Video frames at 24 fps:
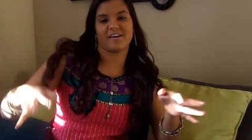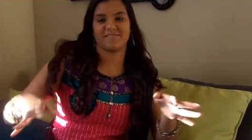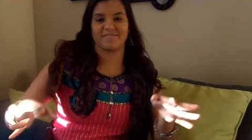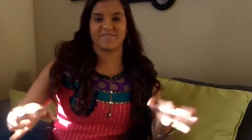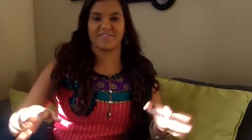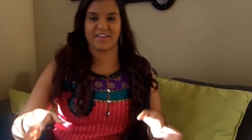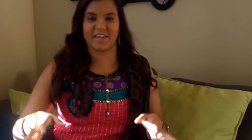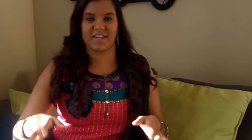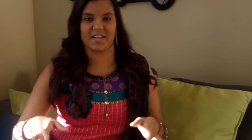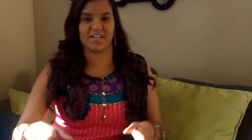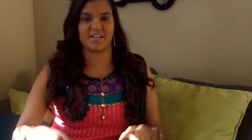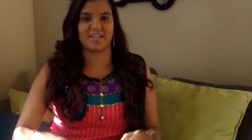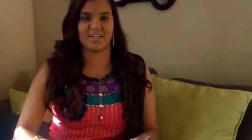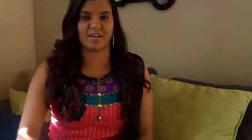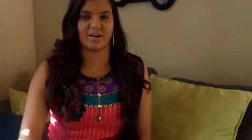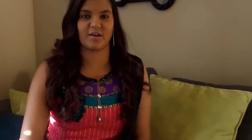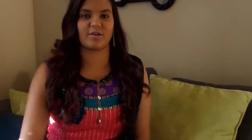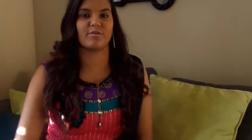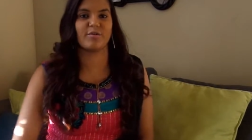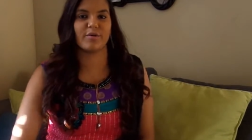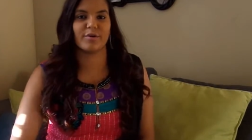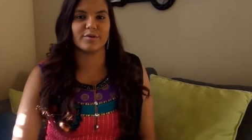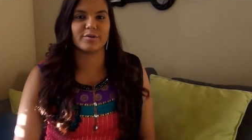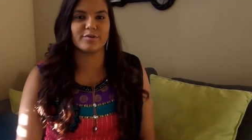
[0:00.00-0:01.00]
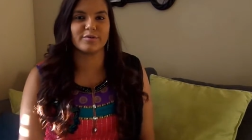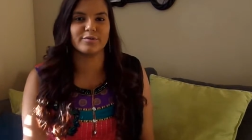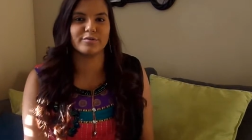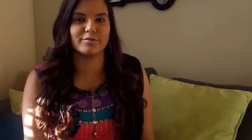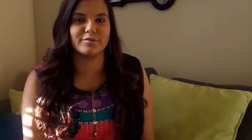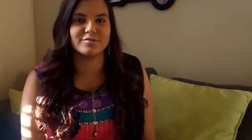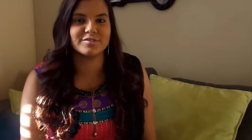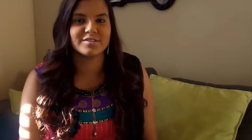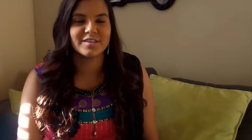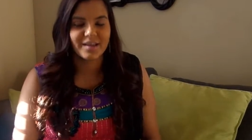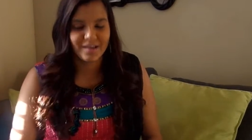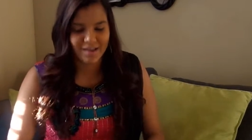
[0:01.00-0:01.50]
of the India
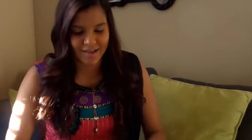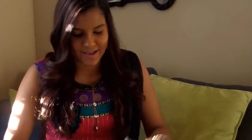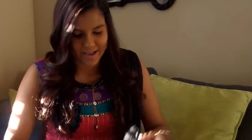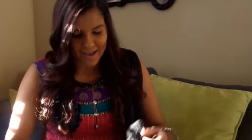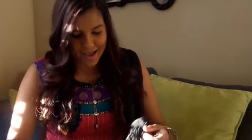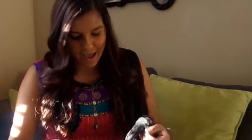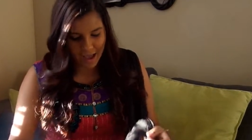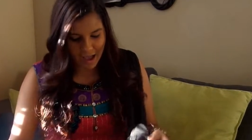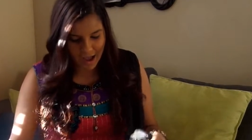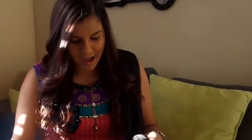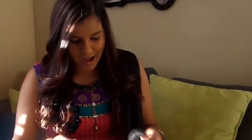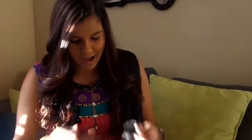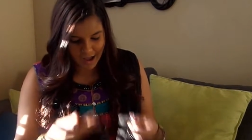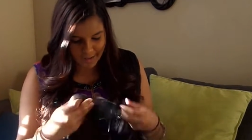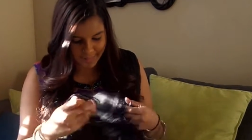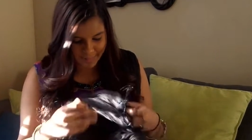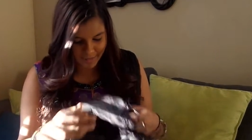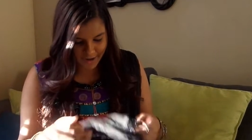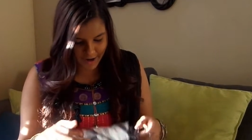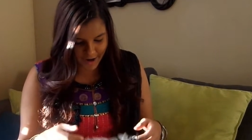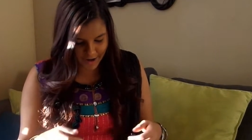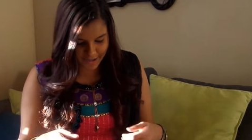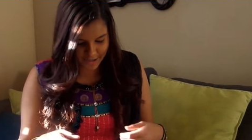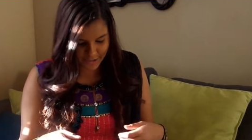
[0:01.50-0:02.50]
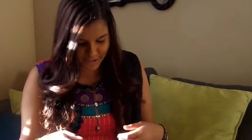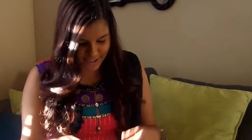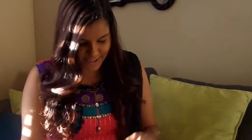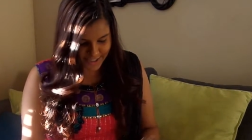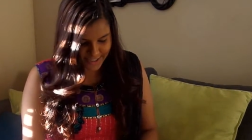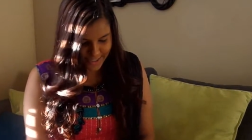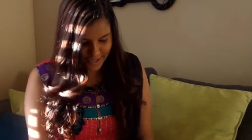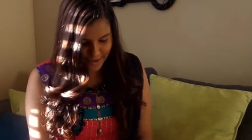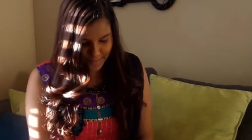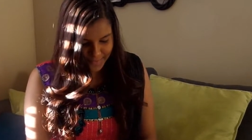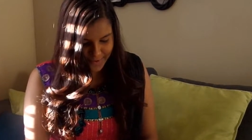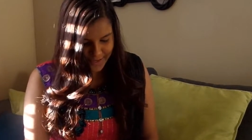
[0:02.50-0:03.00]
Chronicles. I'm kind of
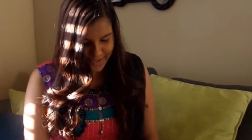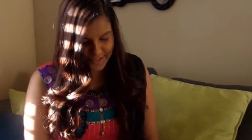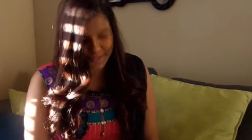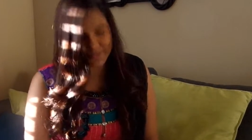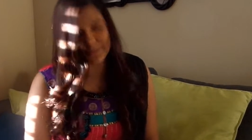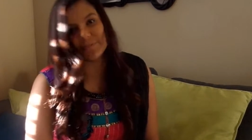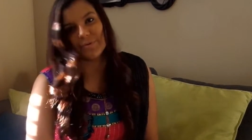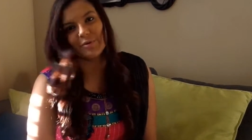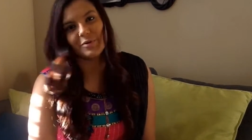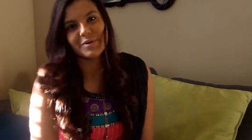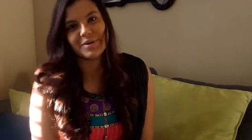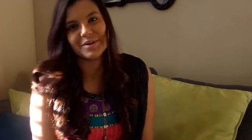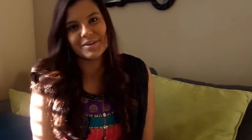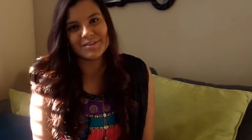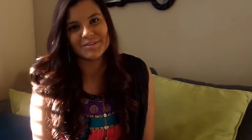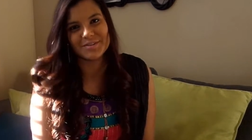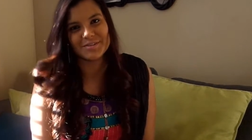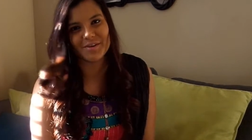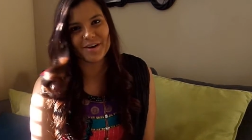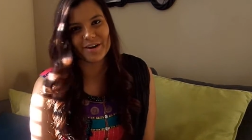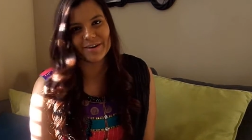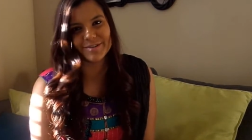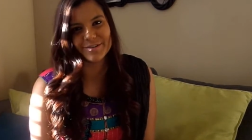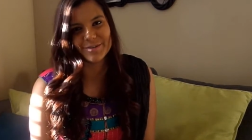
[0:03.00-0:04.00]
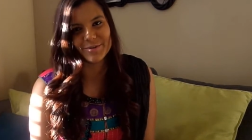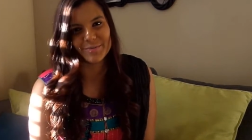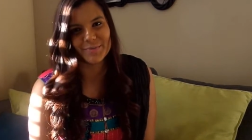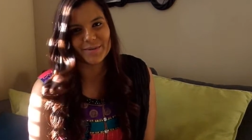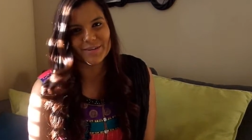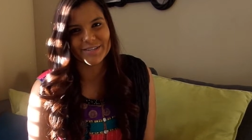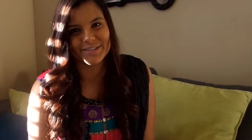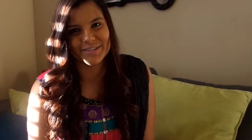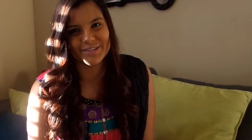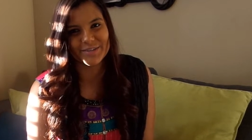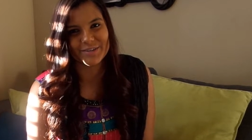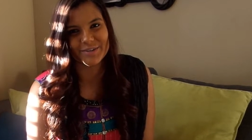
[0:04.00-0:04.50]
dressed up because I'm going to
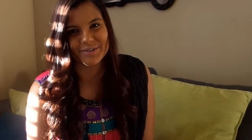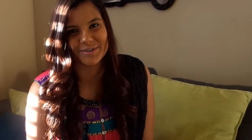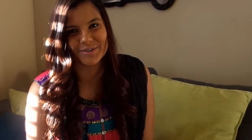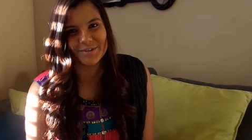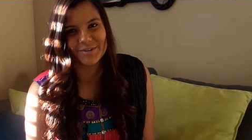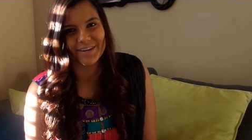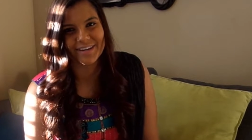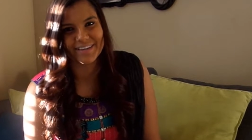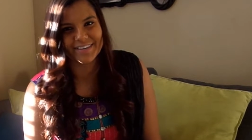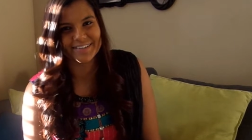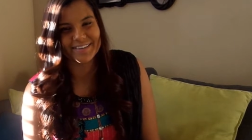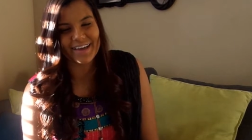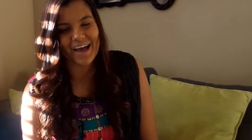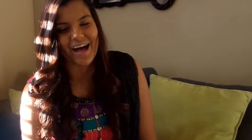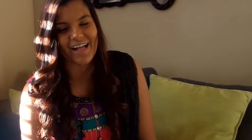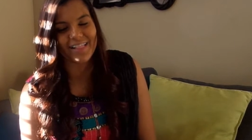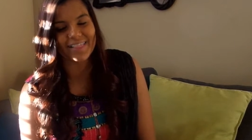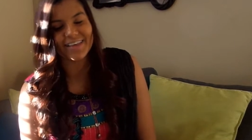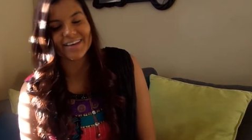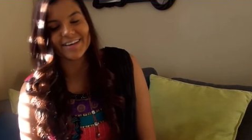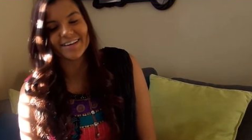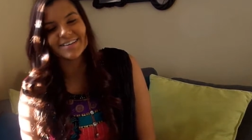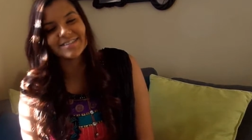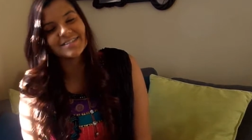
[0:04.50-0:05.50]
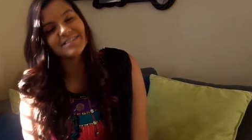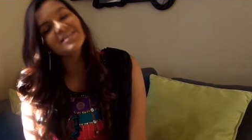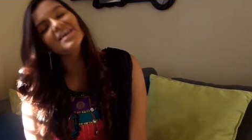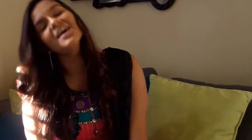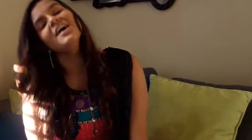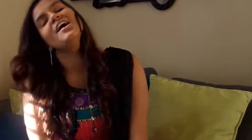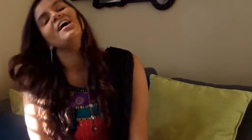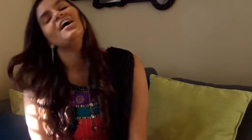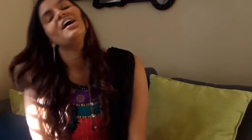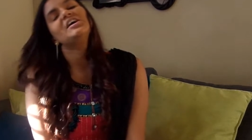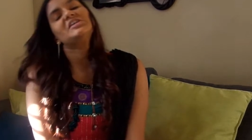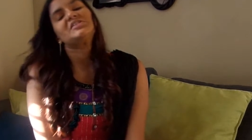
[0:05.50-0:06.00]
R2B2 in Dallas.
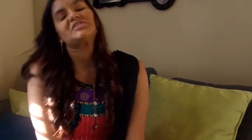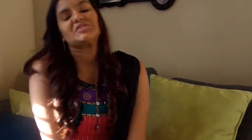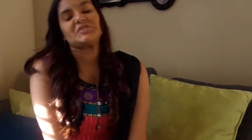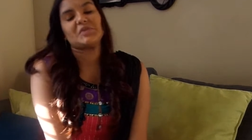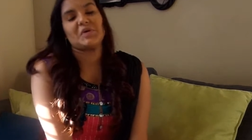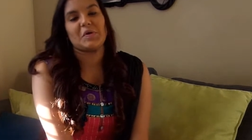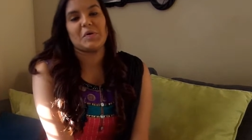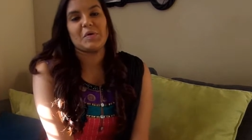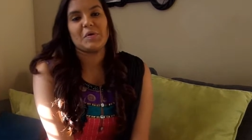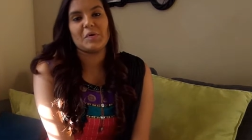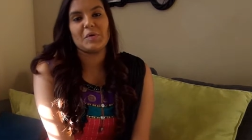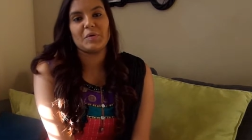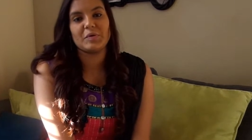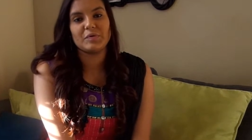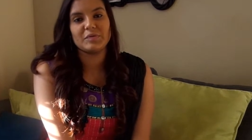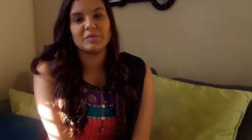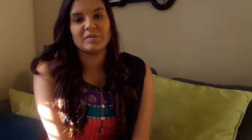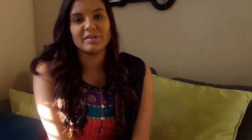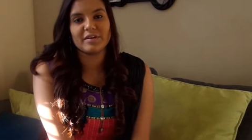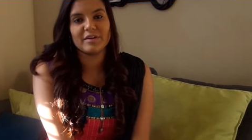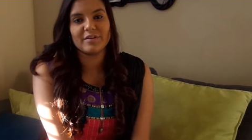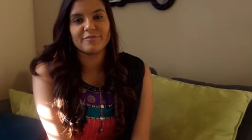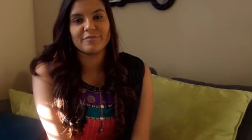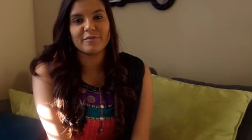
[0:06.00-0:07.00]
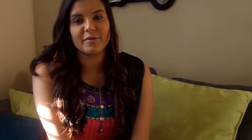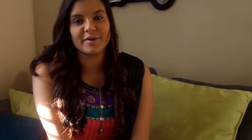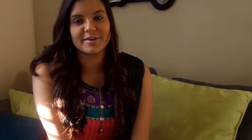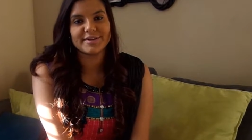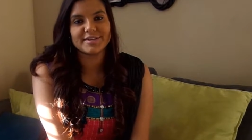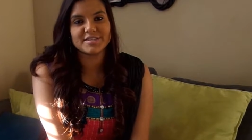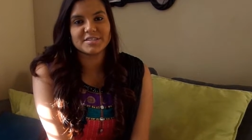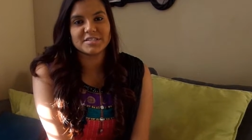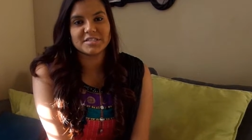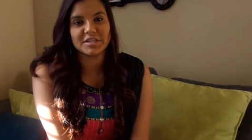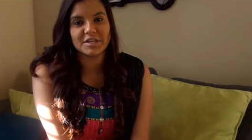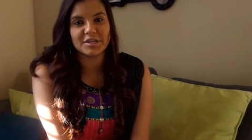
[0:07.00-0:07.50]
So looking
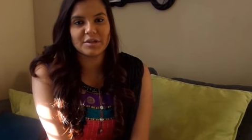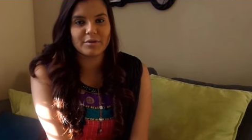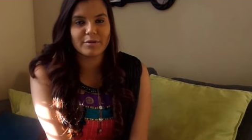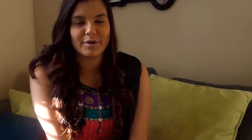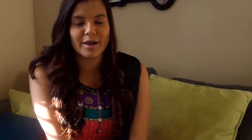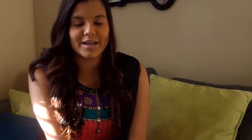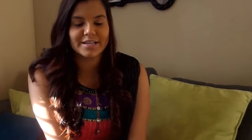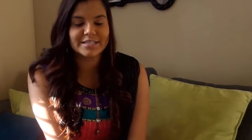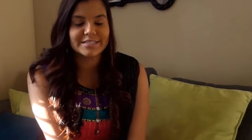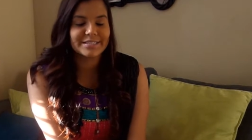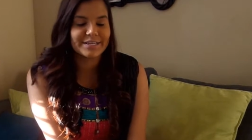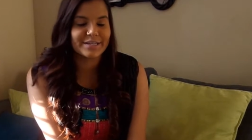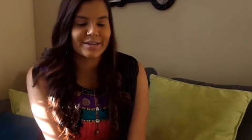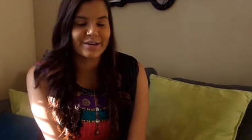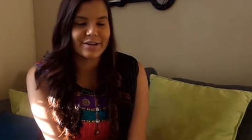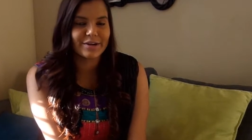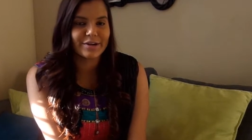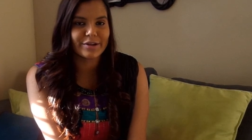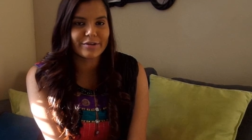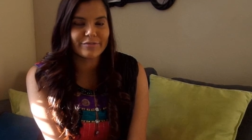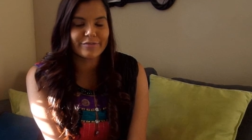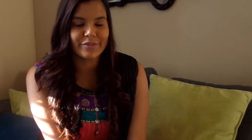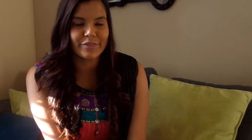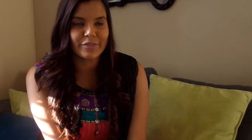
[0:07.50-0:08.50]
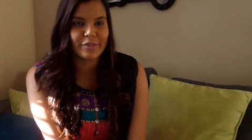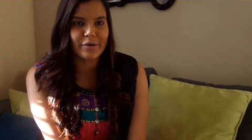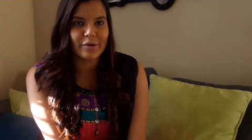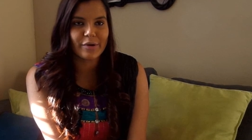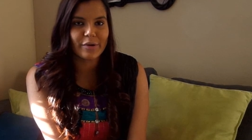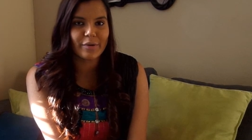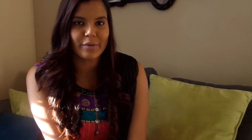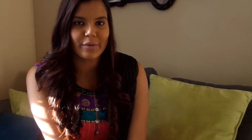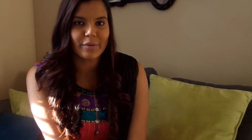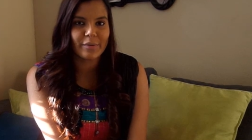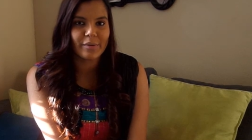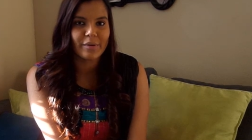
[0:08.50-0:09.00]
forward to seeing you guys here, even
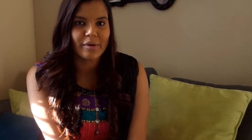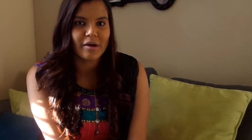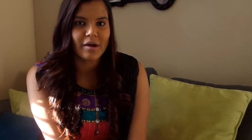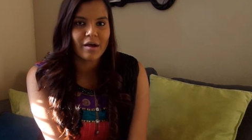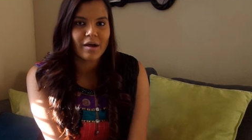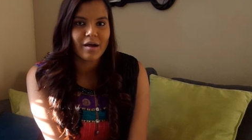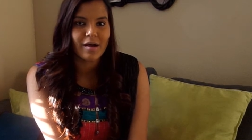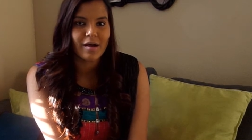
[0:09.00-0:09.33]
though I'm